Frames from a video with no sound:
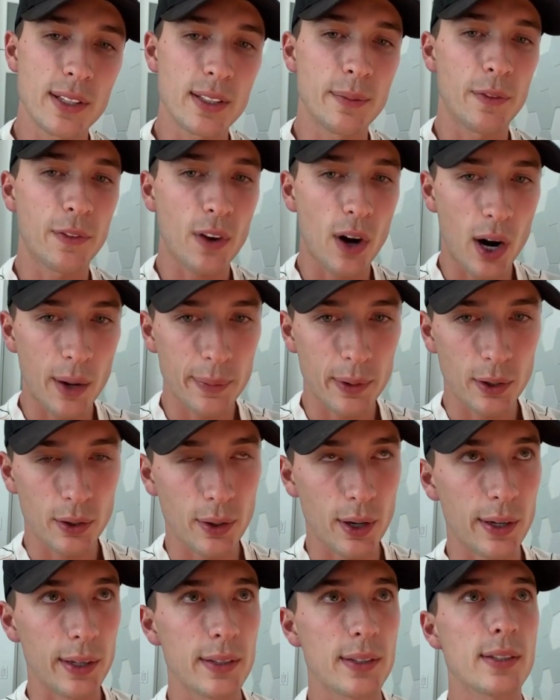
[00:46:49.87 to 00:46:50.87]
a system of
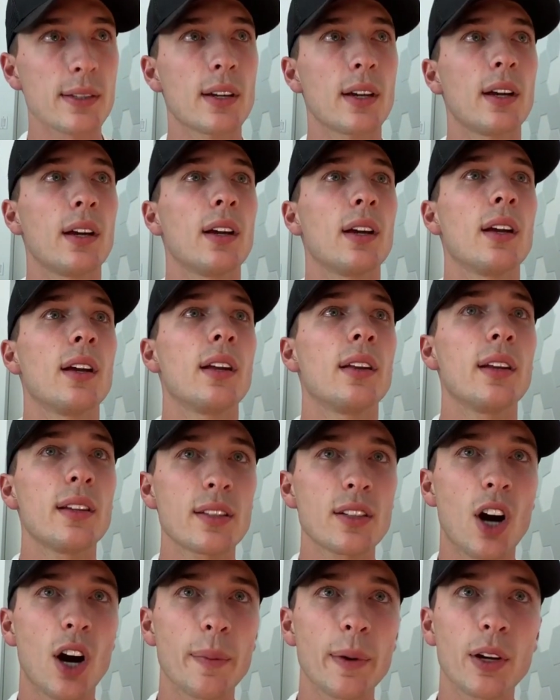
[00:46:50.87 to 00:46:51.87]
carbon credits.
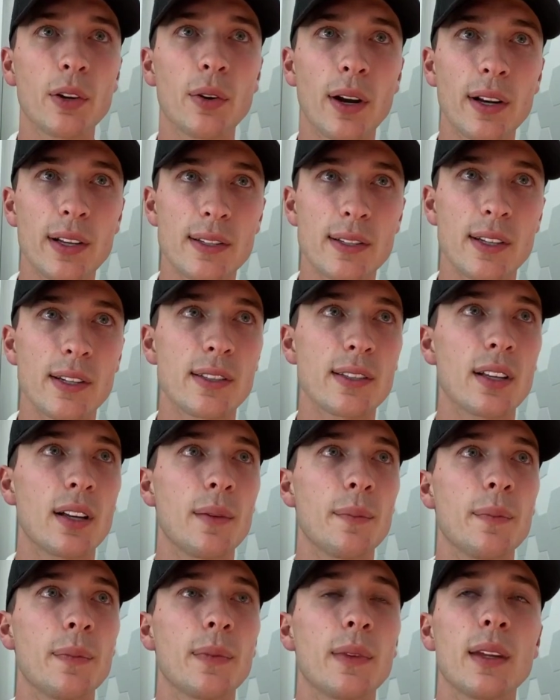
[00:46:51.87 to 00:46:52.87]
This carbon credit
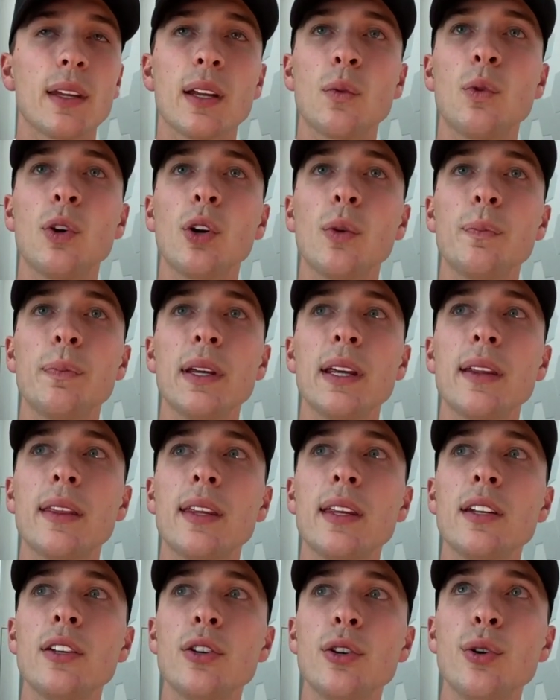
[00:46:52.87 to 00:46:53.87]
system will
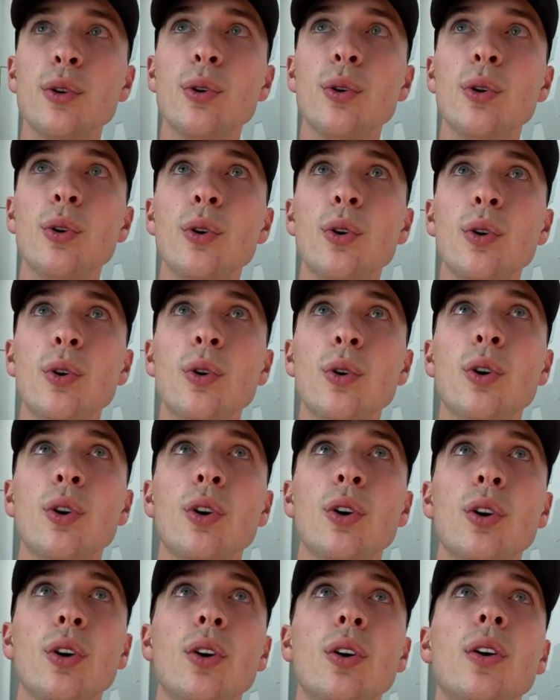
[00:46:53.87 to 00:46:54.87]
be the
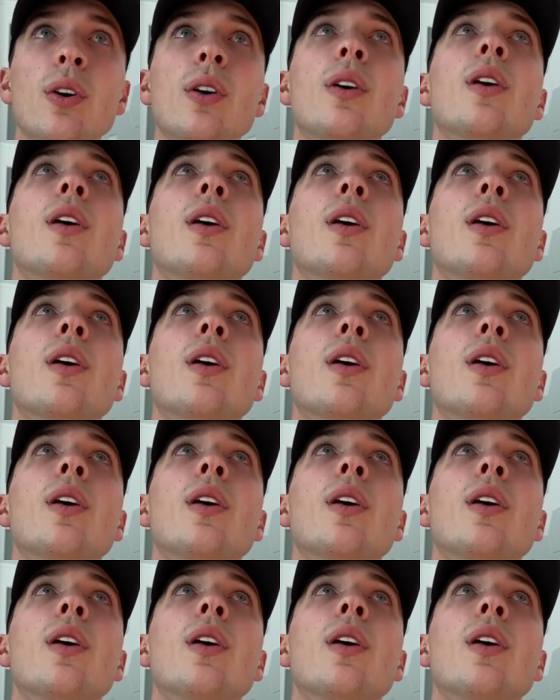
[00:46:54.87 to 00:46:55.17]
new